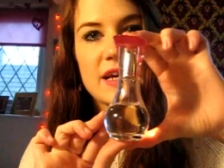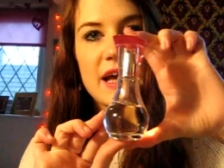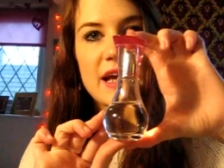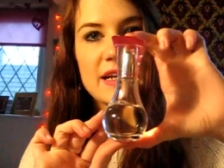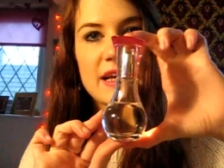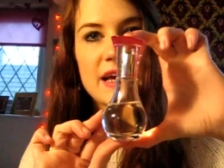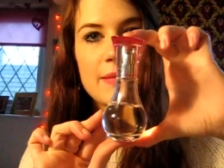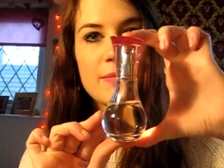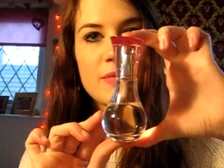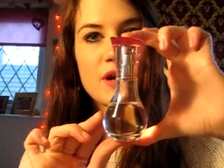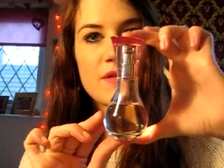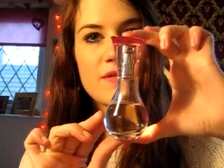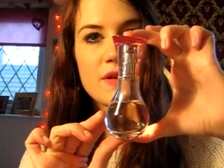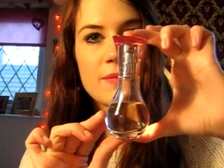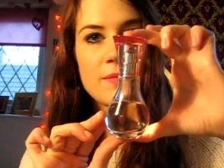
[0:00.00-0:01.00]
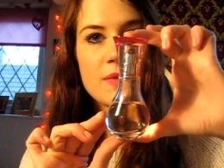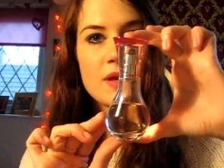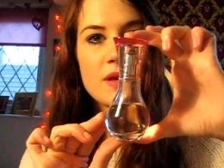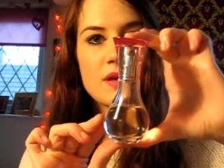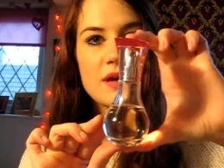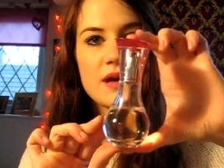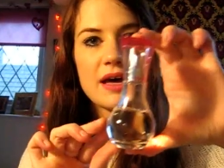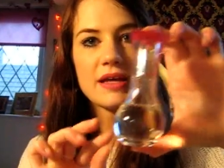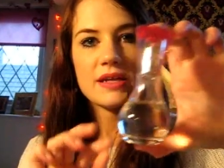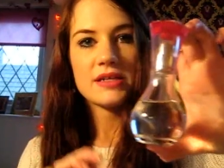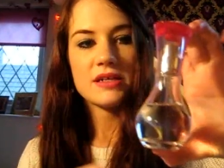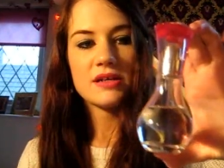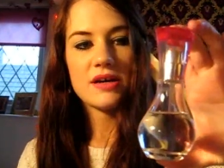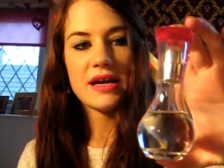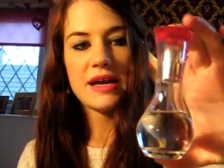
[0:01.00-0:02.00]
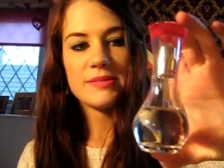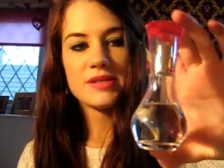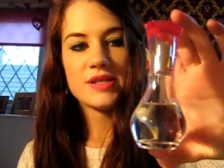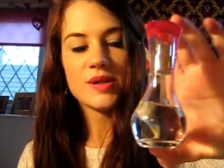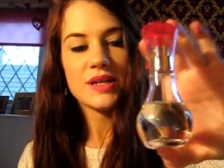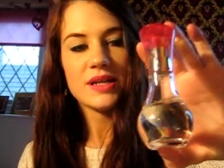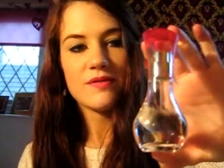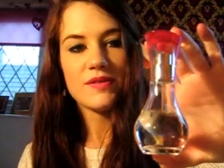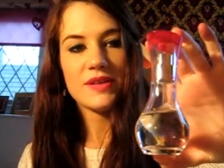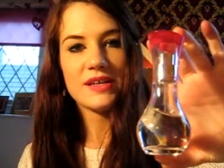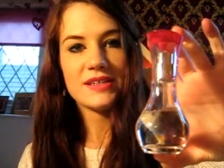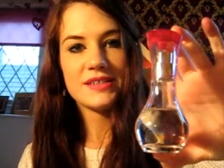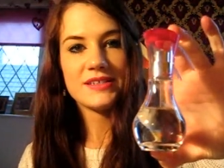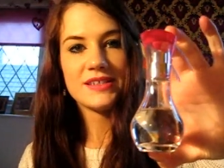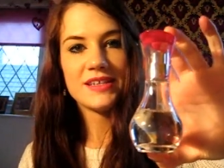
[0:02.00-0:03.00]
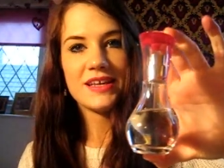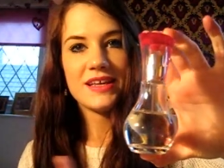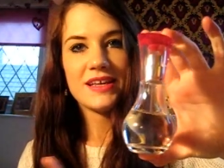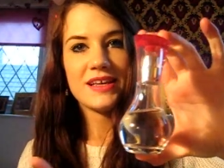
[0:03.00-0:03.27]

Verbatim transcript: Can Can perfume and I absolutely love this.